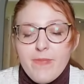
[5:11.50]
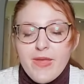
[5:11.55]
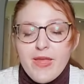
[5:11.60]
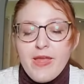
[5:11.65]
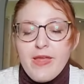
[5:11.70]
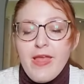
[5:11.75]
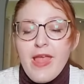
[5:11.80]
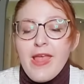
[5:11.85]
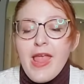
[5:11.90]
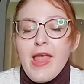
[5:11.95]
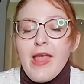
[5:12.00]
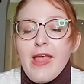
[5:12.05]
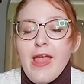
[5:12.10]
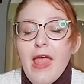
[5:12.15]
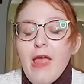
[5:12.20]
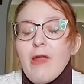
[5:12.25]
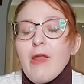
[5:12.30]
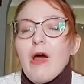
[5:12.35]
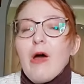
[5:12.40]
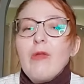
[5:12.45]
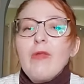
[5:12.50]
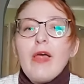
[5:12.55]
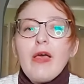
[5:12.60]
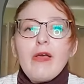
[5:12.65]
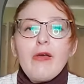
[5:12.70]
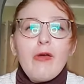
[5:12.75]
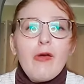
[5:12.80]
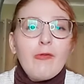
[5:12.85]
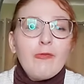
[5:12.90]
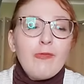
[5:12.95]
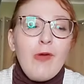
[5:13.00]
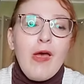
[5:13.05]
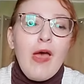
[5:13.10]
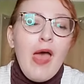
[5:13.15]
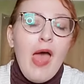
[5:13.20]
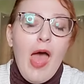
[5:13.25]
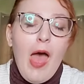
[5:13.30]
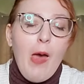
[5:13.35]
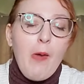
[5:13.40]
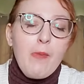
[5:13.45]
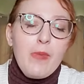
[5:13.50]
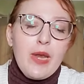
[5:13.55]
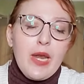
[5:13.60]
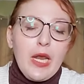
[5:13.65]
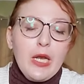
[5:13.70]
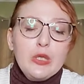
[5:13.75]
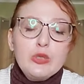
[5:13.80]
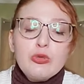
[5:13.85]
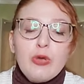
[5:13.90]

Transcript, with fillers: you know, like feminine